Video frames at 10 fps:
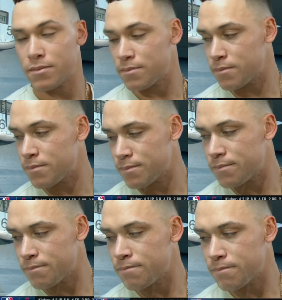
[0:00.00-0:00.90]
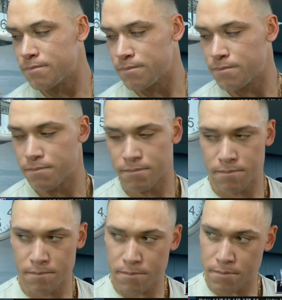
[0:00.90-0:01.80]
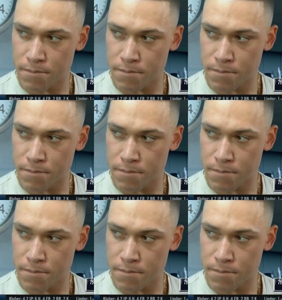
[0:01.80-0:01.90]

Thank you very much. Frustrating knowing you